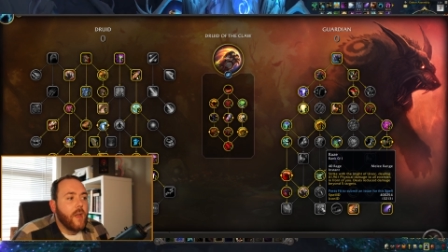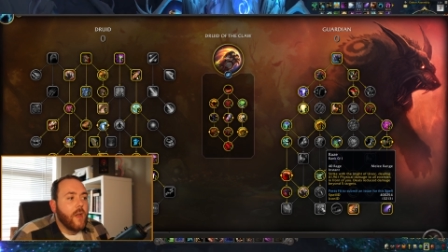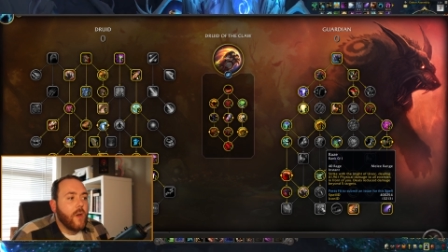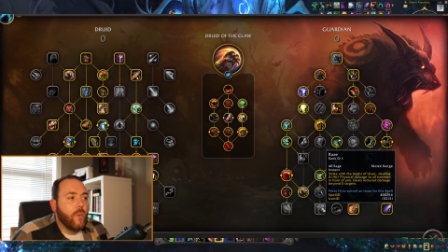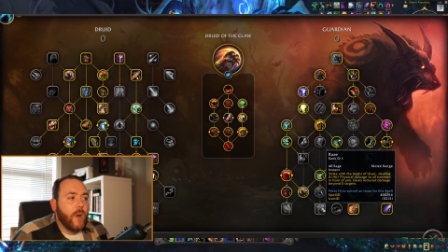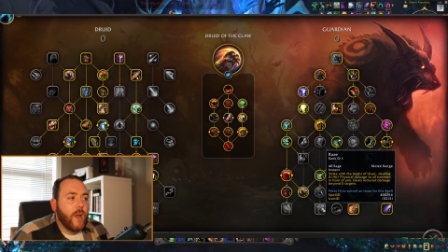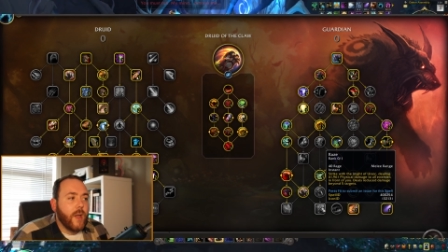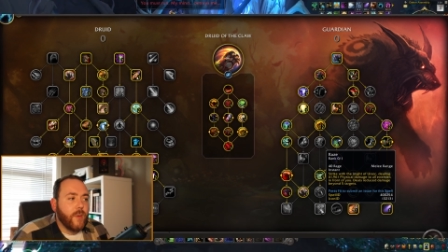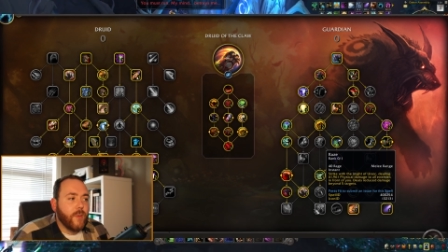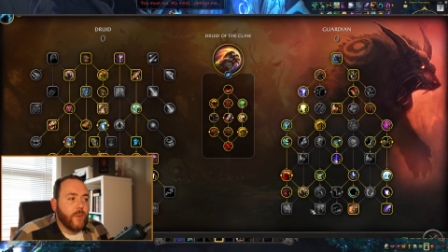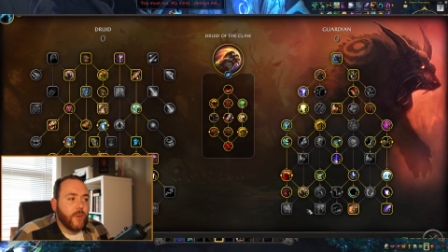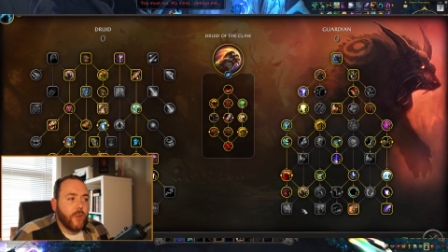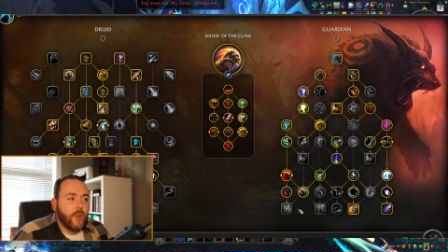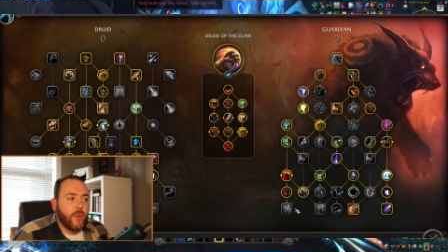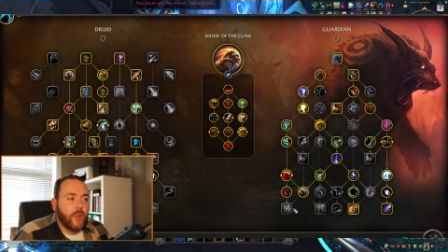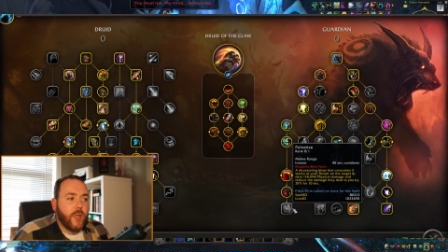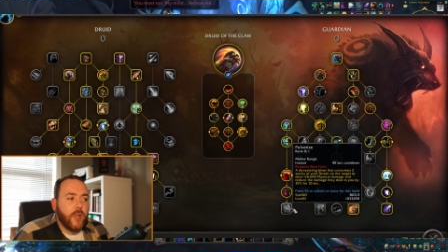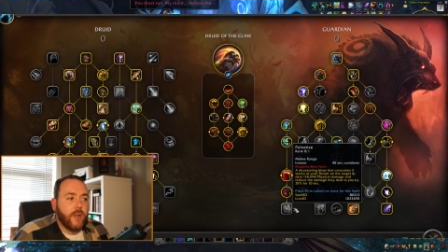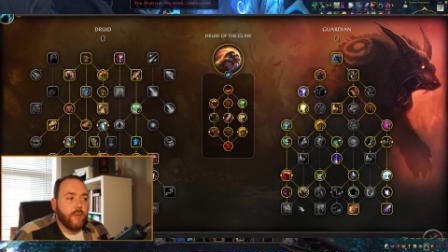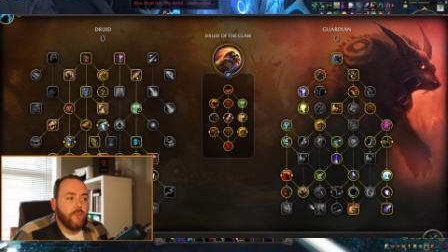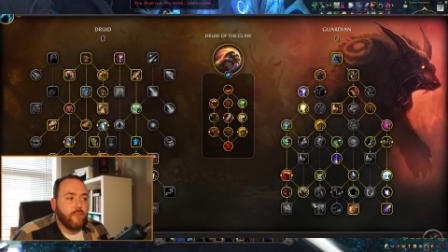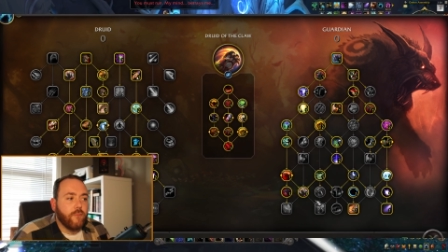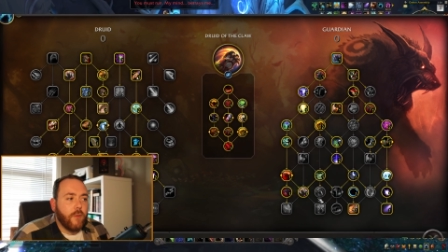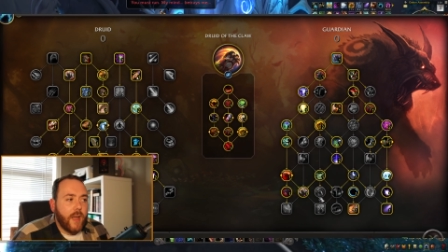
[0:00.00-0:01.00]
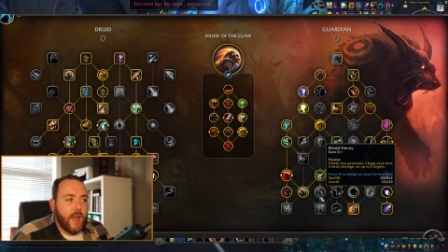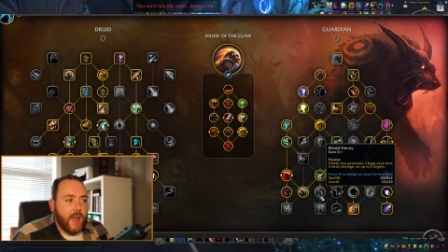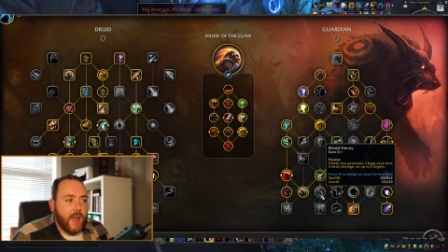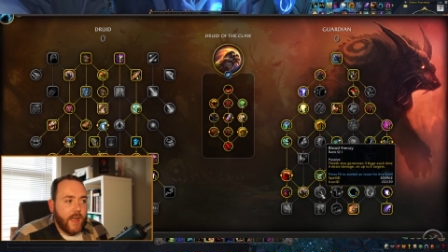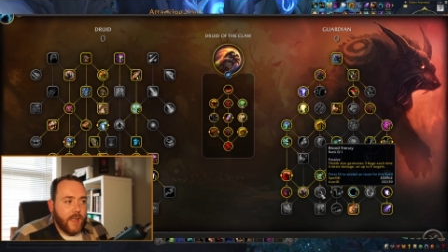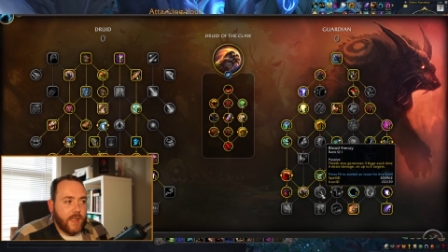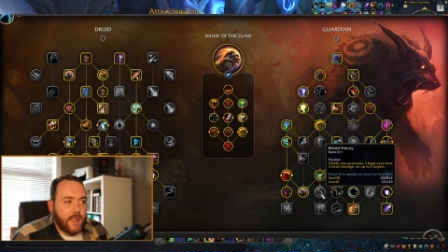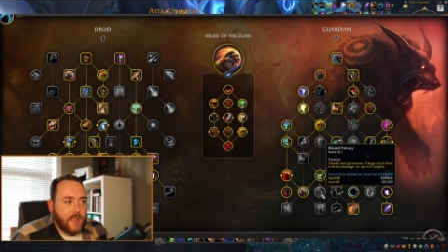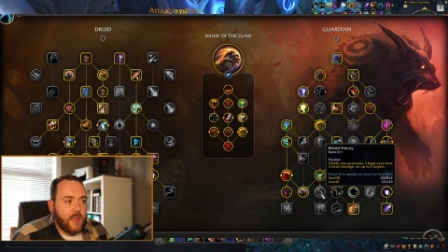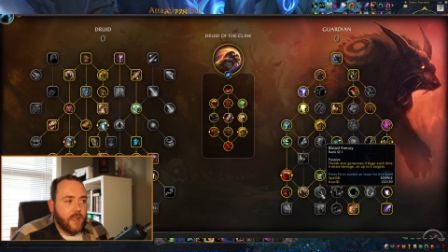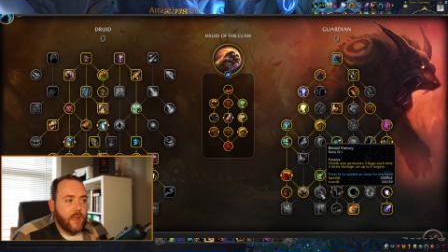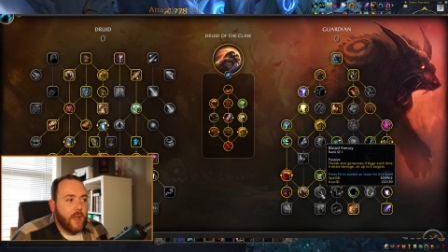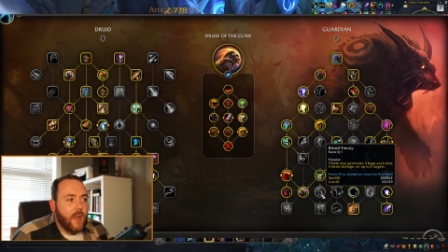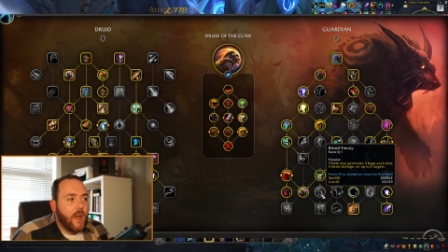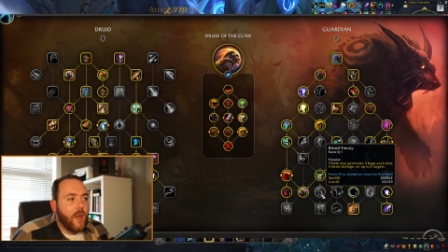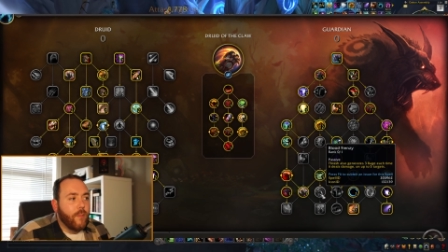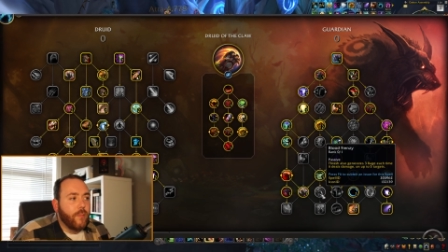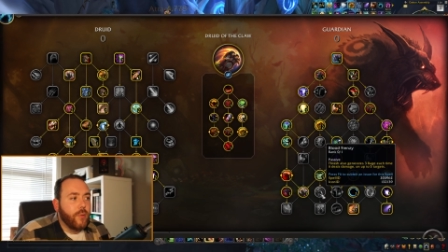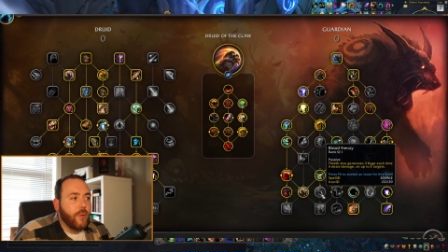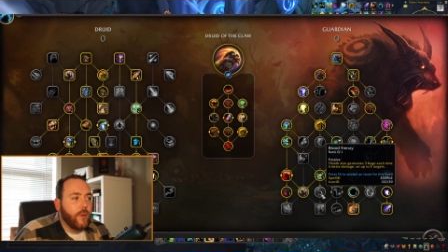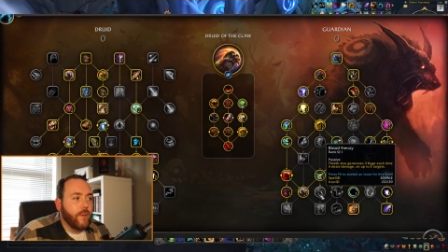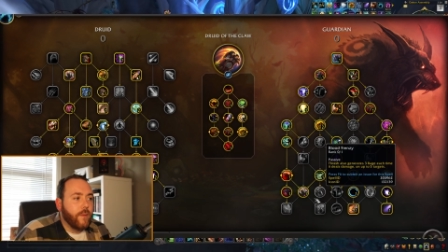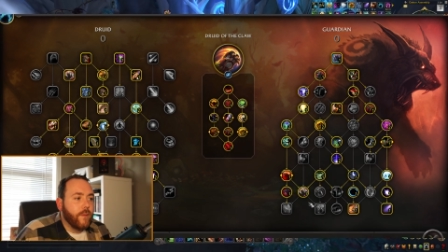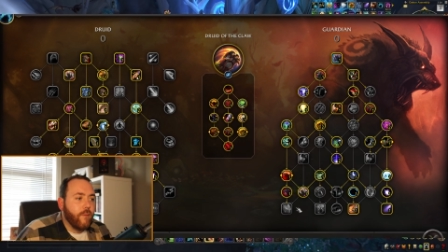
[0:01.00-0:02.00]
where you would look at Raise,
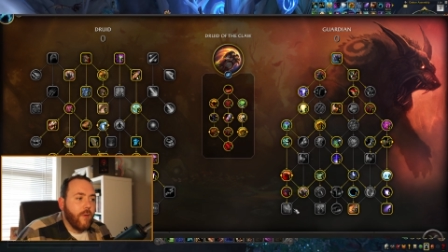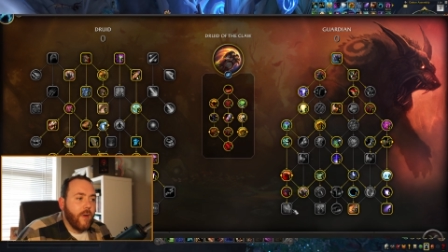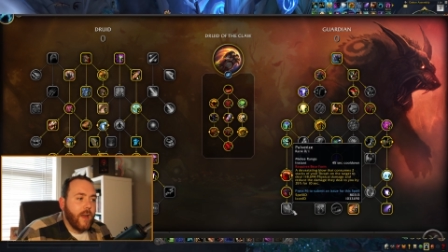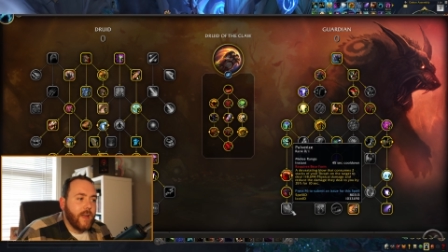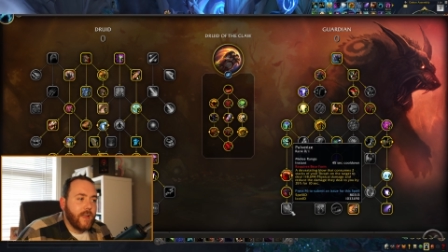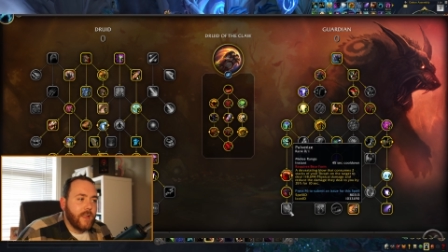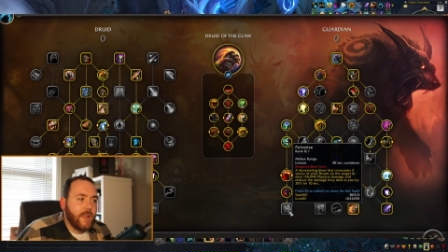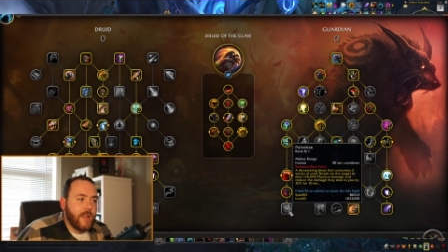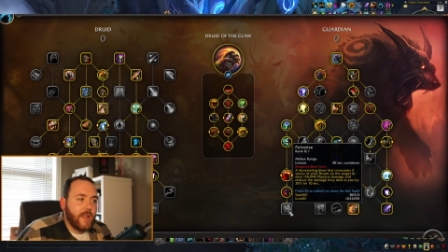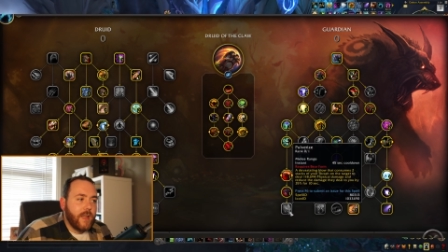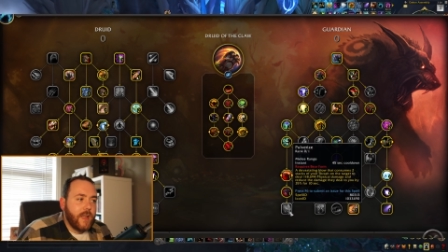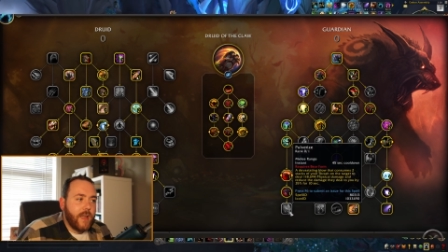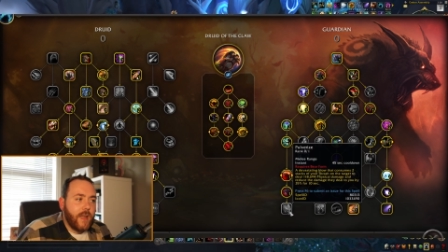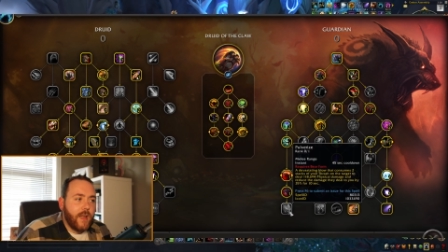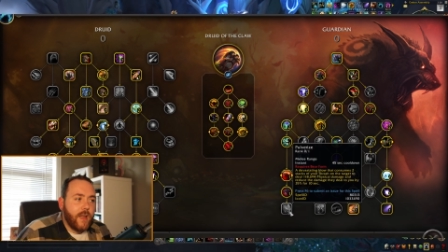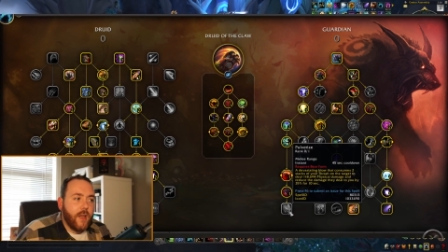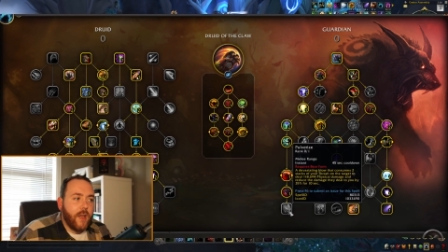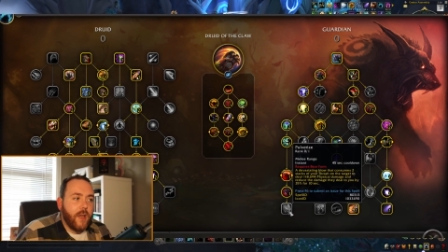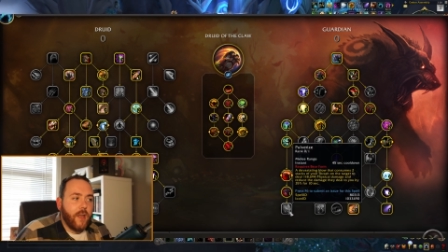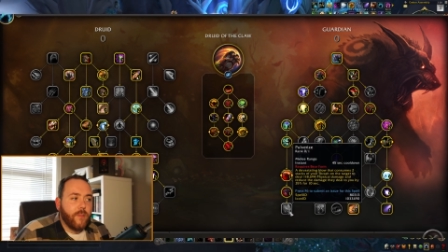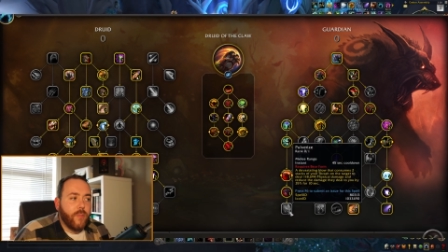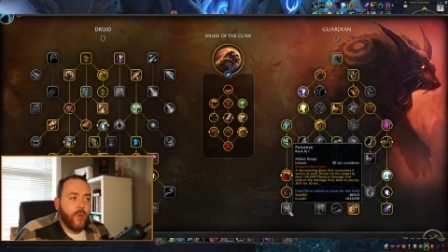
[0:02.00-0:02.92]
Blood Frenzy and